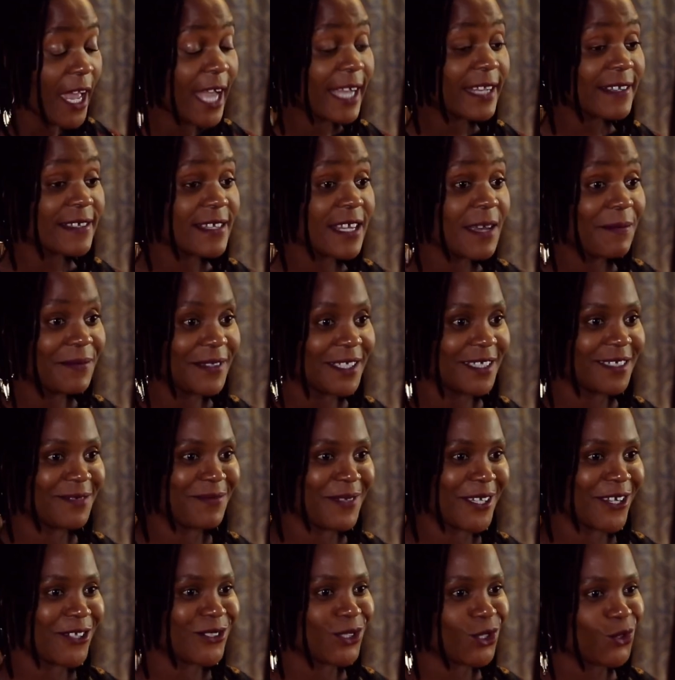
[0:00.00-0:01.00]
accept
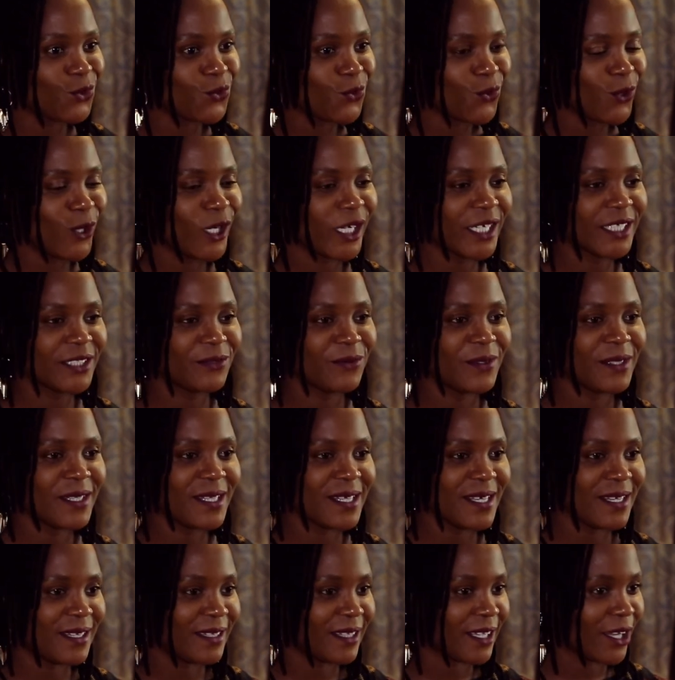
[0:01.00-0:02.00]
it, because it works
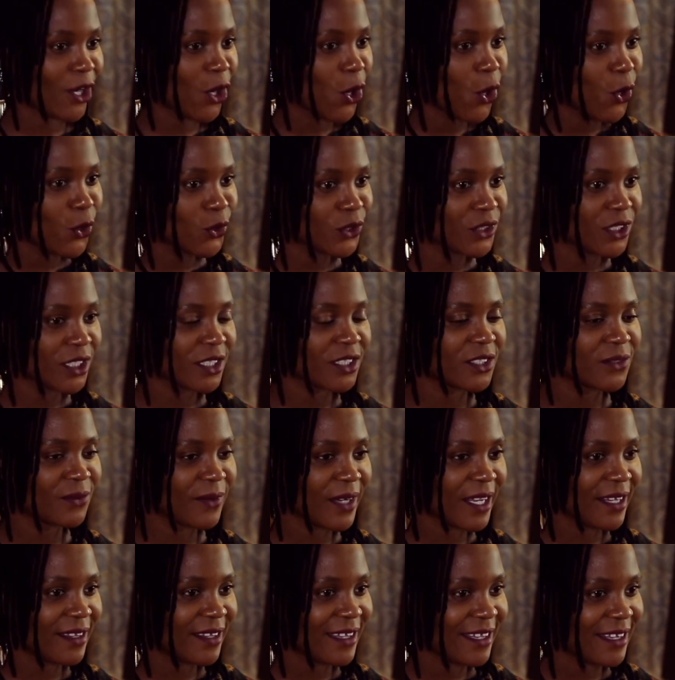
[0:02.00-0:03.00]
within the context
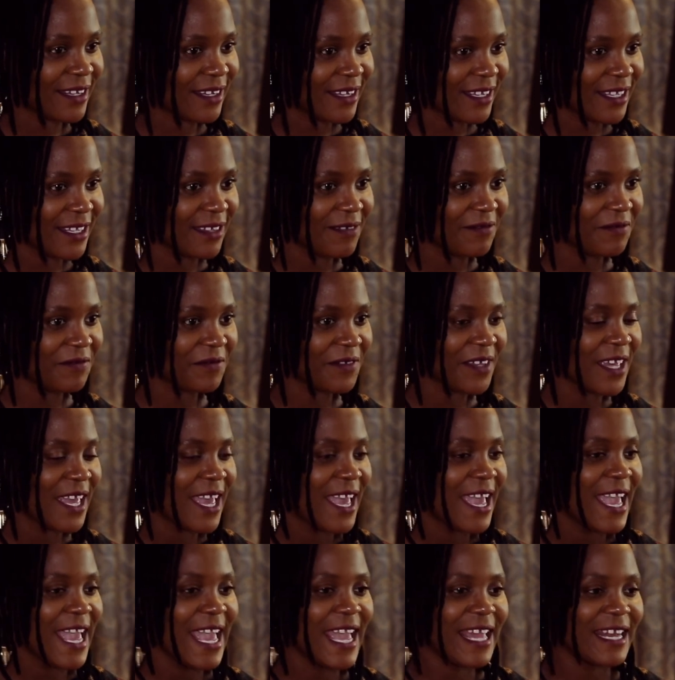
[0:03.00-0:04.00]
where they live,
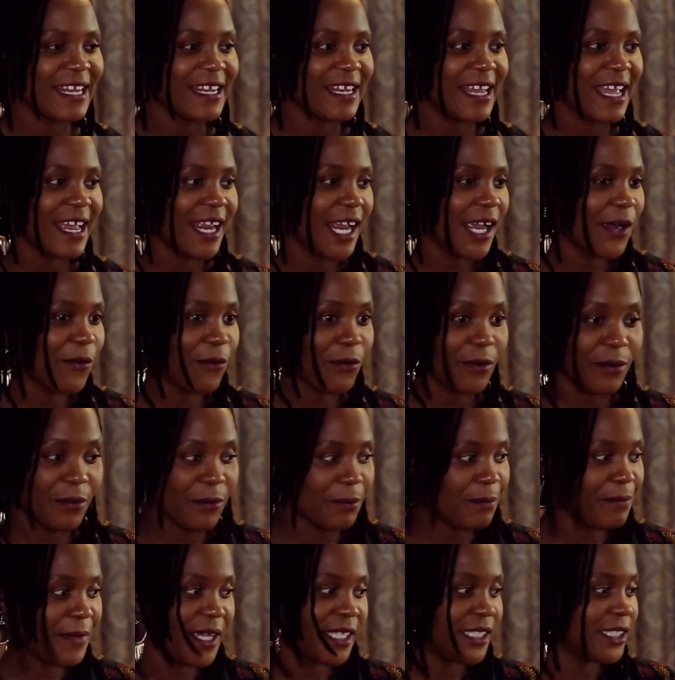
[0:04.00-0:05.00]
and
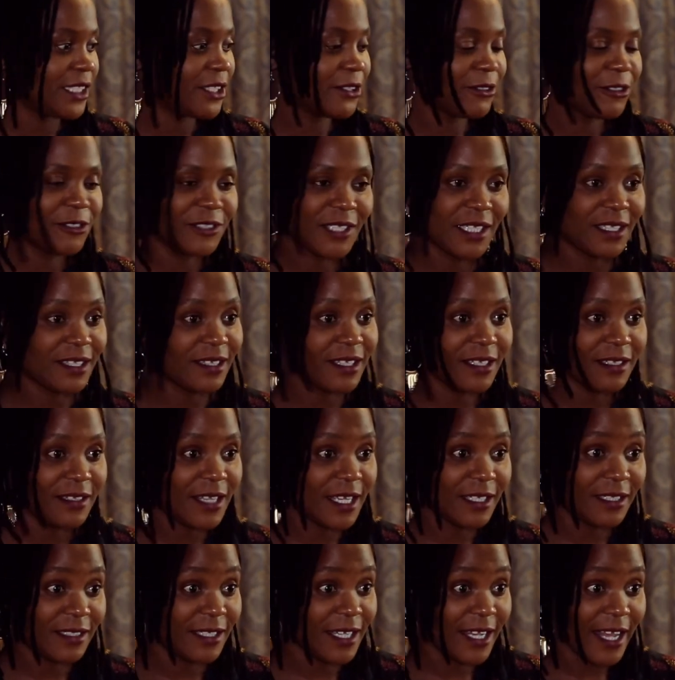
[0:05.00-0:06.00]
materials
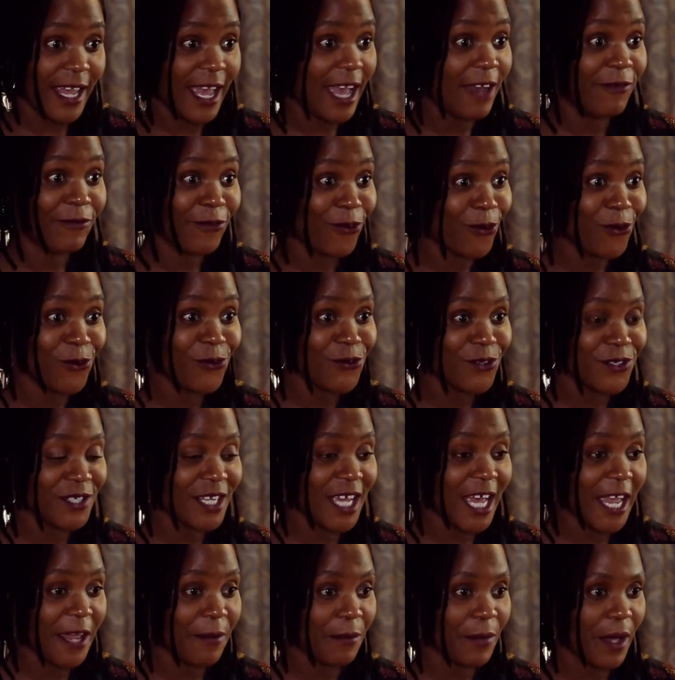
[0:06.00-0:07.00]
that they have all the
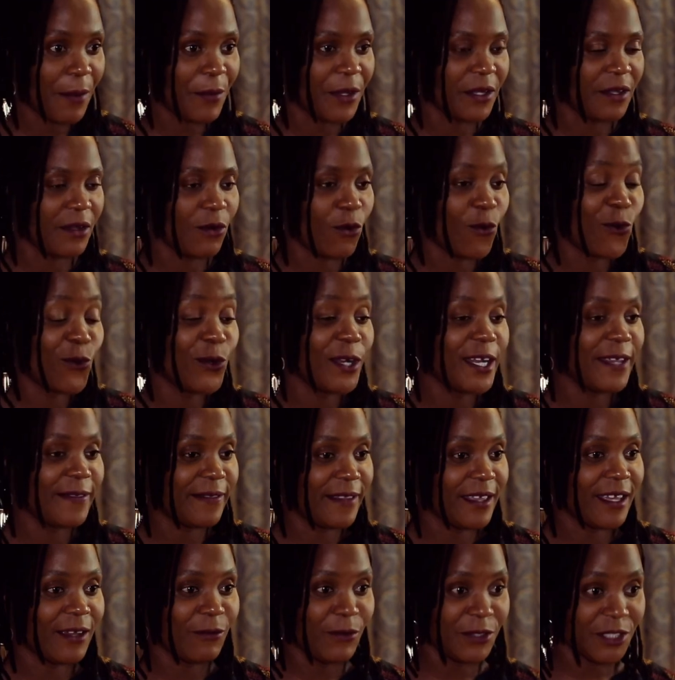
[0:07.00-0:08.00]
time. I mean, the only
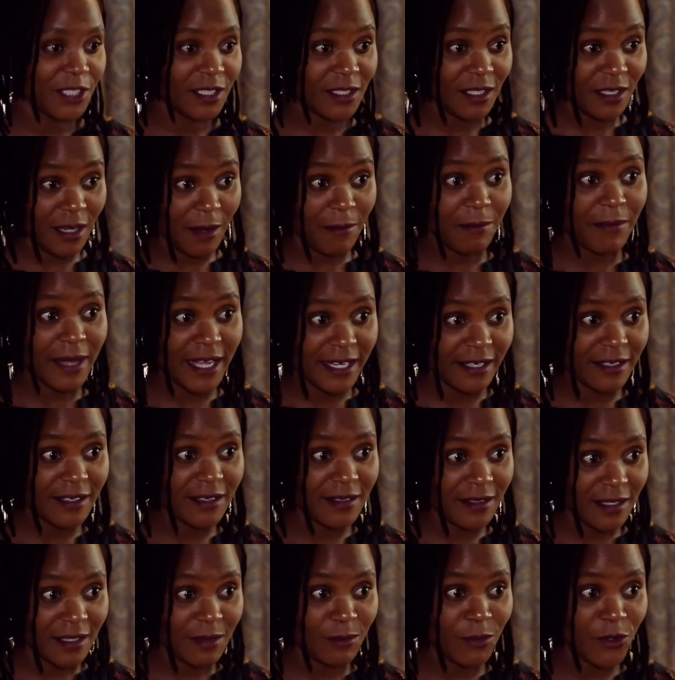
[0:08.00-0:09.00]
thing which is an
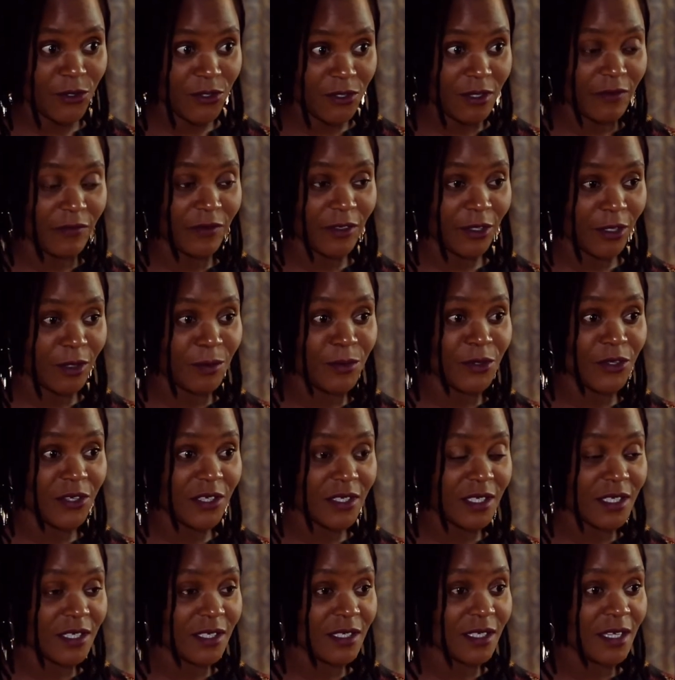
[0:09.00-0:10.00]
abundance in most of the
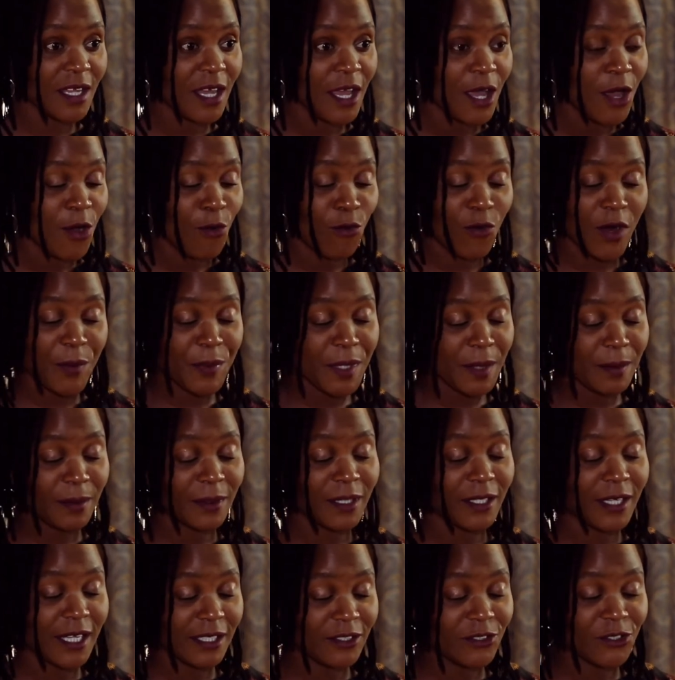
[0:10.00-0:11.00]
communities where
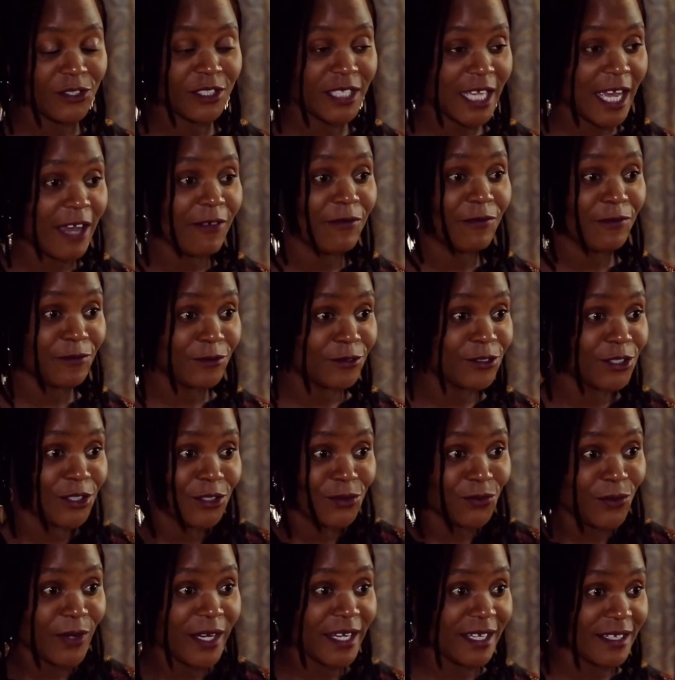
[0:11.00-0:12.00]
people don't have food
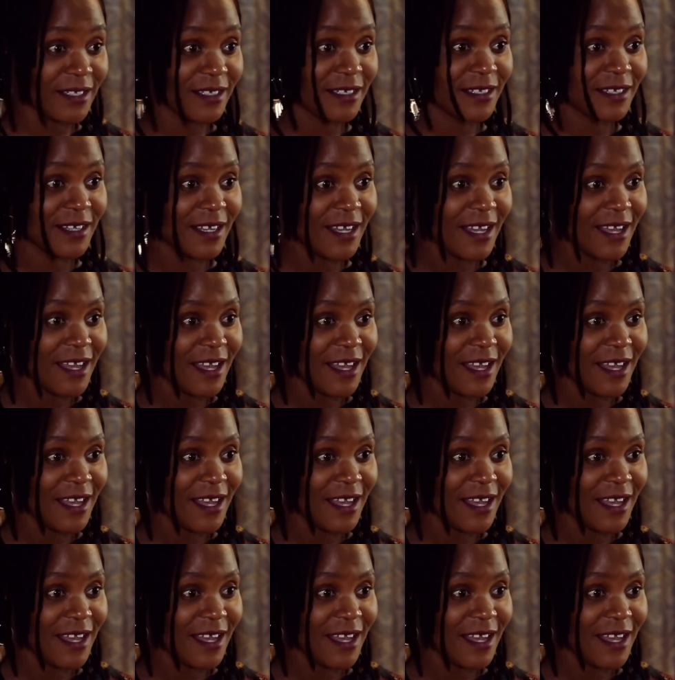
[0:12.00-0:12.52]
is waste.